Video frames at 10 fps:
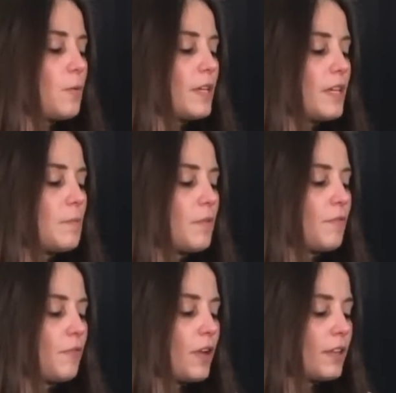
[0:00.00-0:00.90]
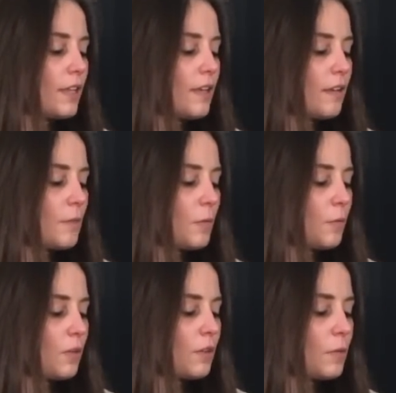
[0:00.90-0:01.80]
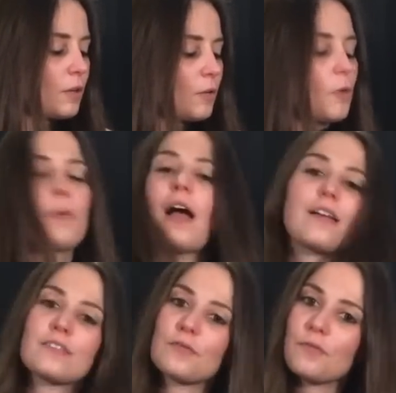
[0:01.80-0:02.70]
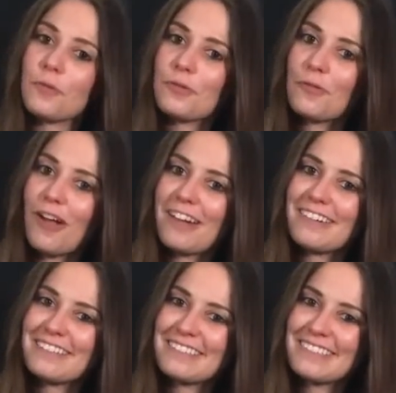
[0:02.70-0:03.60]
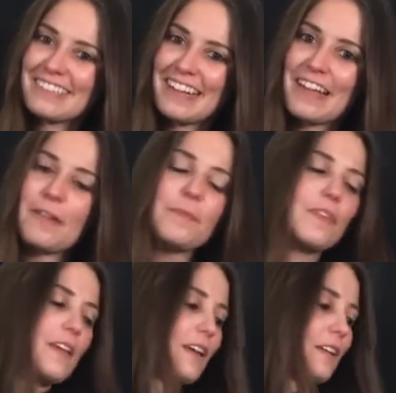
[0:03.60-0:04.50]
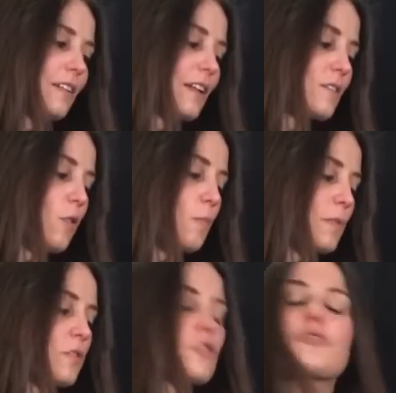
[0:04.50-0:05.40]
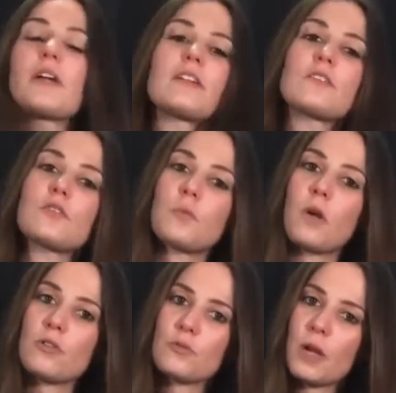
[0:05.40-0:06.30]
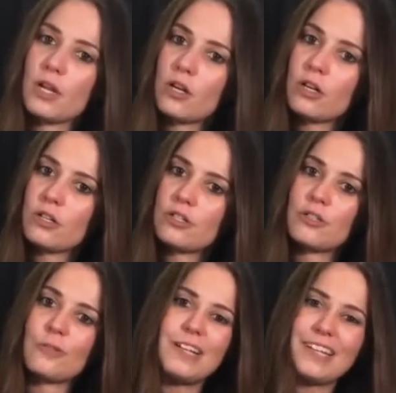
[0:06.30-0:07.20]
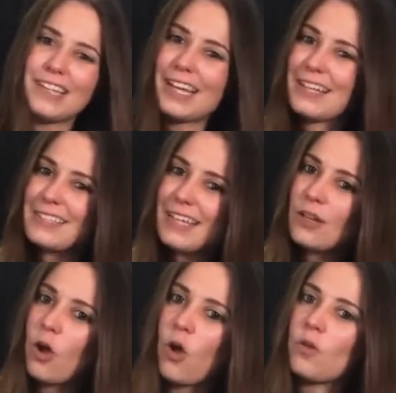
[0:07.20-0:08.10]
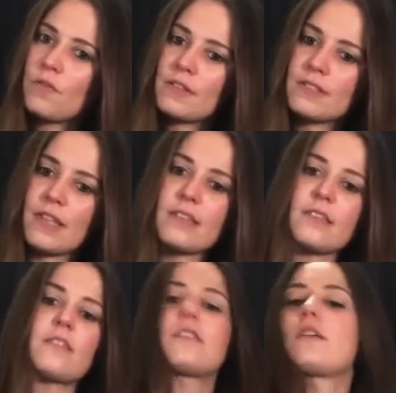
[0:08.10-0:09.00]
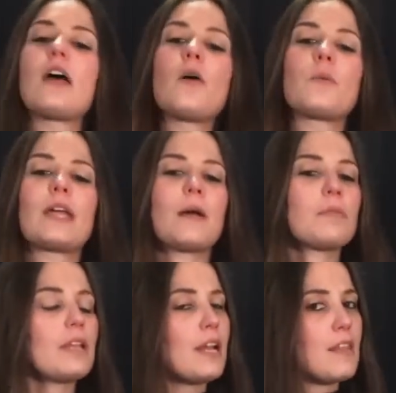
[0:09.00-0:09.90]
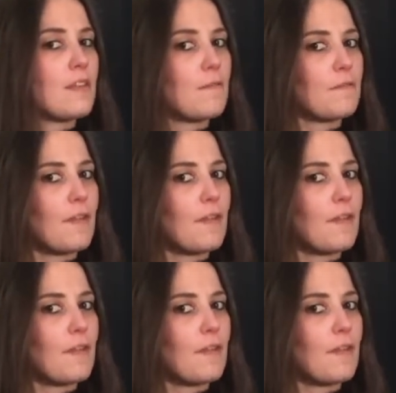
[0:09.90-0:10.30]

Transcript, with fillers: we keep it friendly. I mean, really, we don't go past the fourth fret. Okay, and lots of open strings as well. So I encourage you, like I say in all of these lessons, we can't play anything